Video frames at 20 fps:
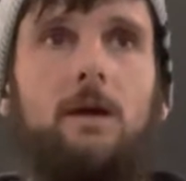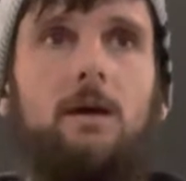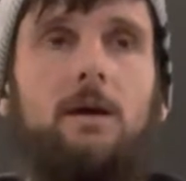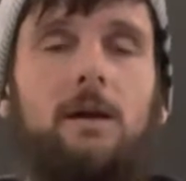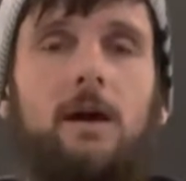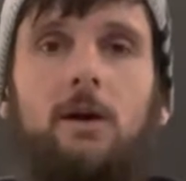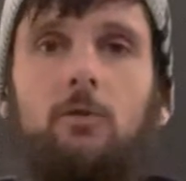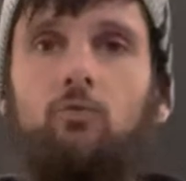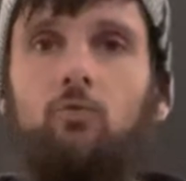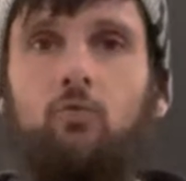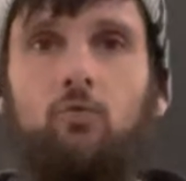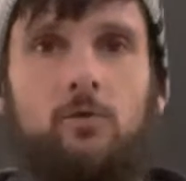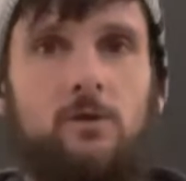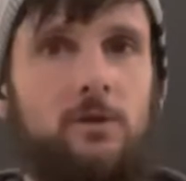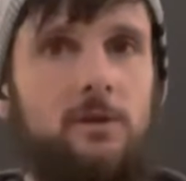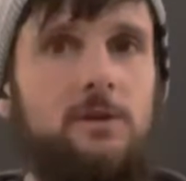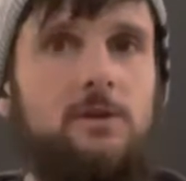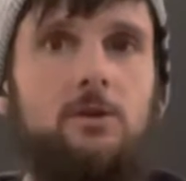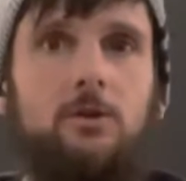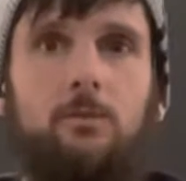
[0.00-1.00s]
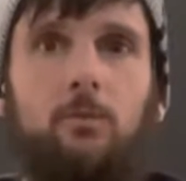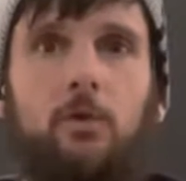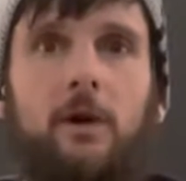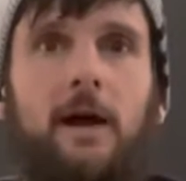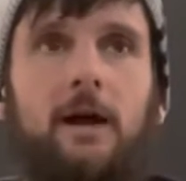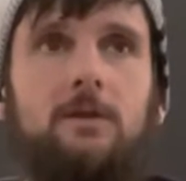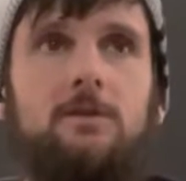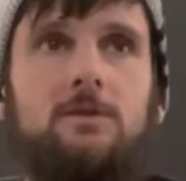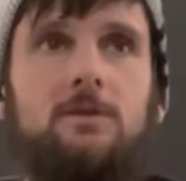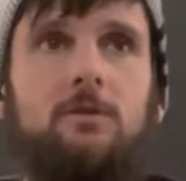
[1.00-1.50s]
It had really good
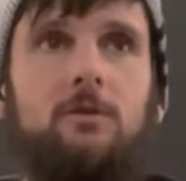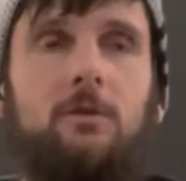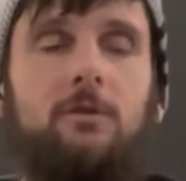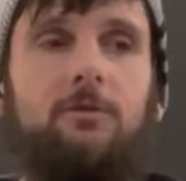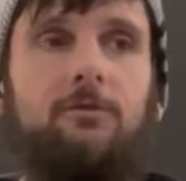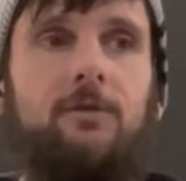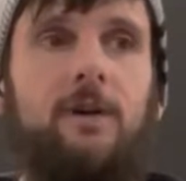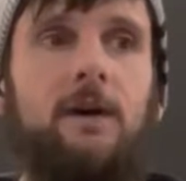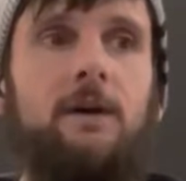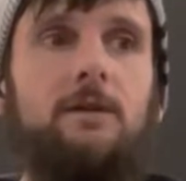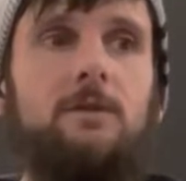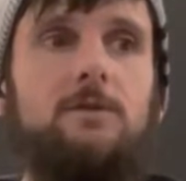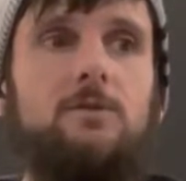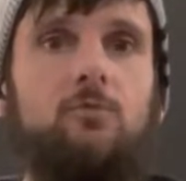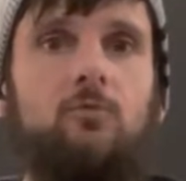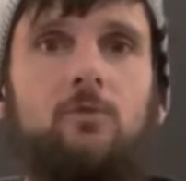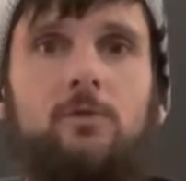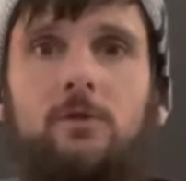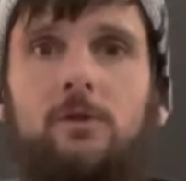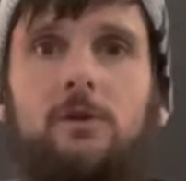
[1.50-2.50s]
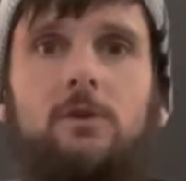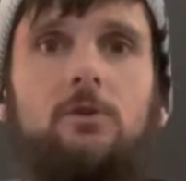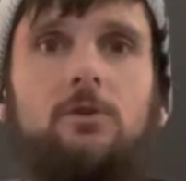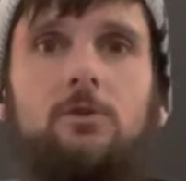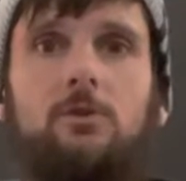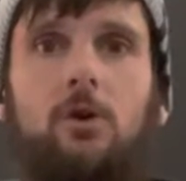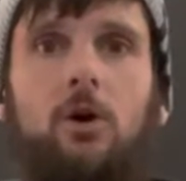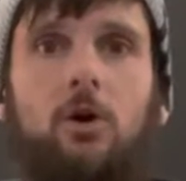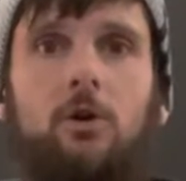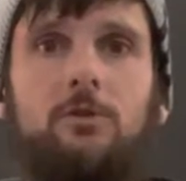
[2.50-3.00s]
practical effects, really
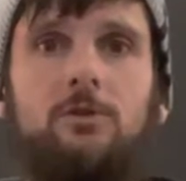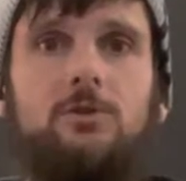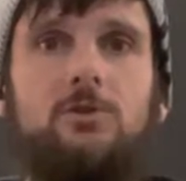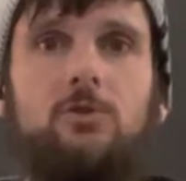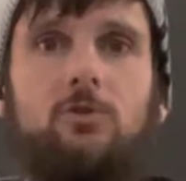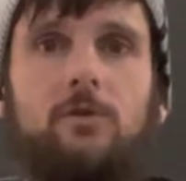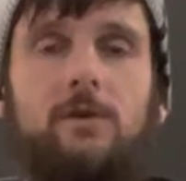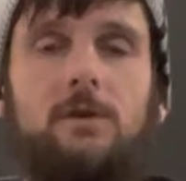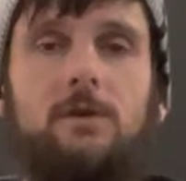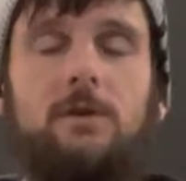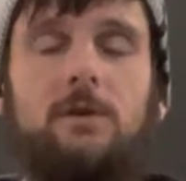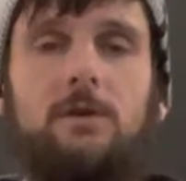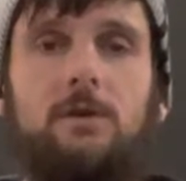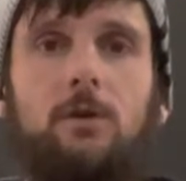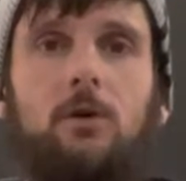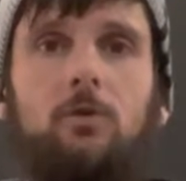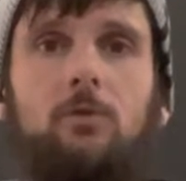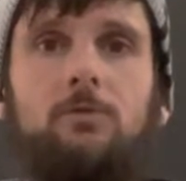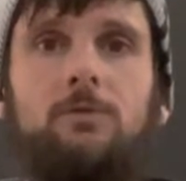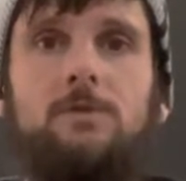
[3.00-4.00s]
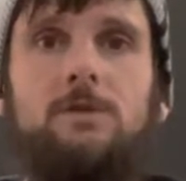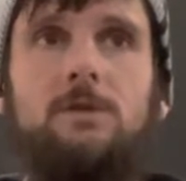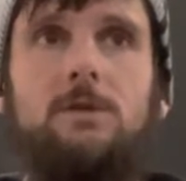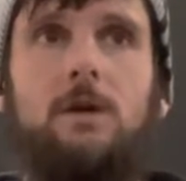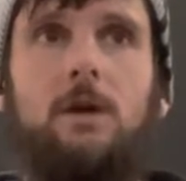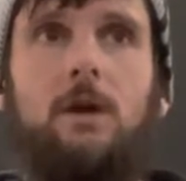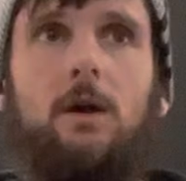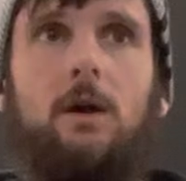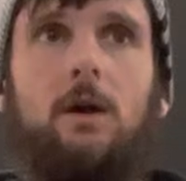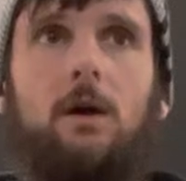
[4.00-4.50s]
good on-screen kills,
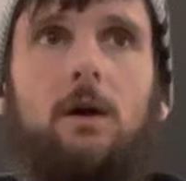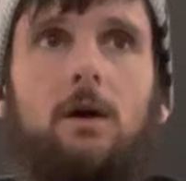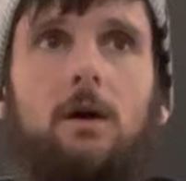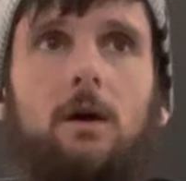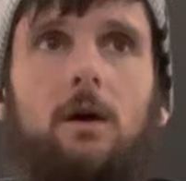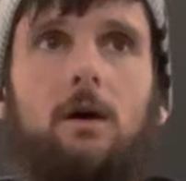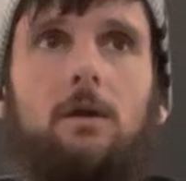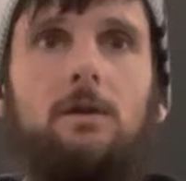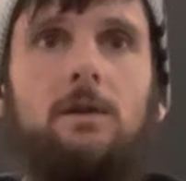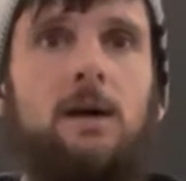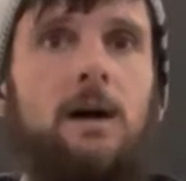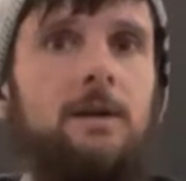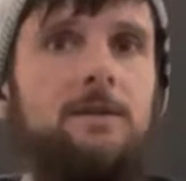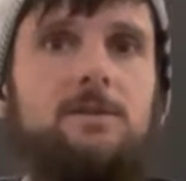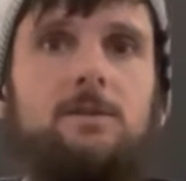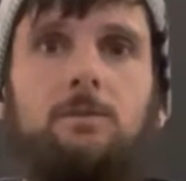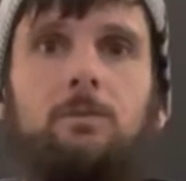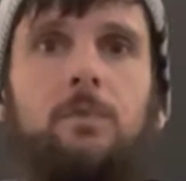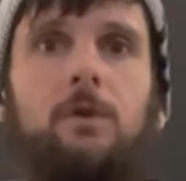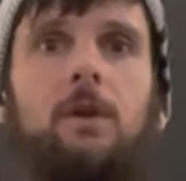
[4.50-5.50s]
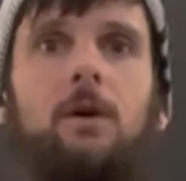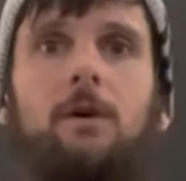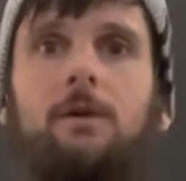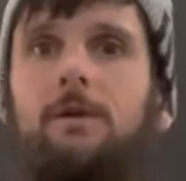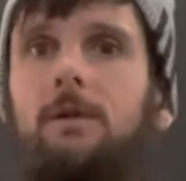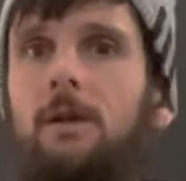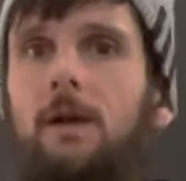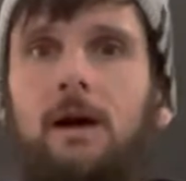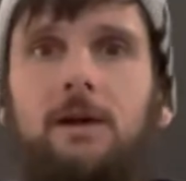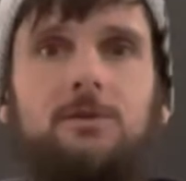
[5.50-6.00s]
lots of blood,
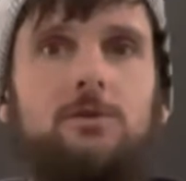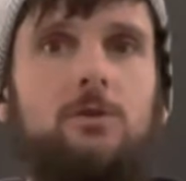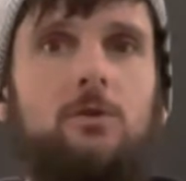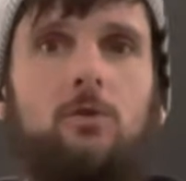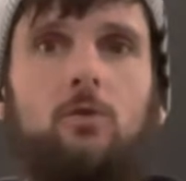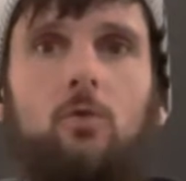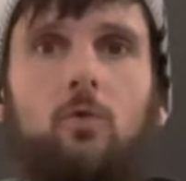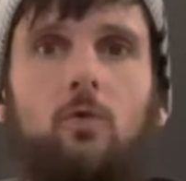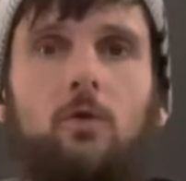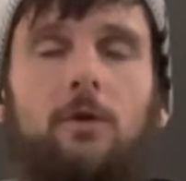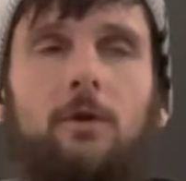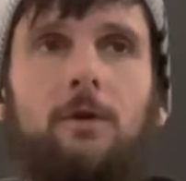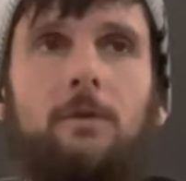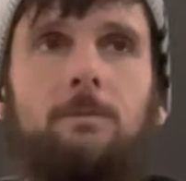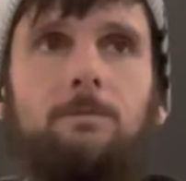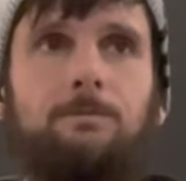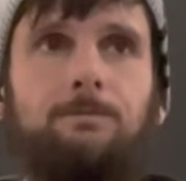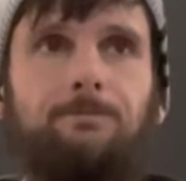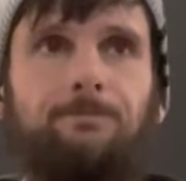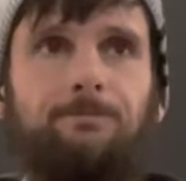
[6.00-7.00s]
lots of gore,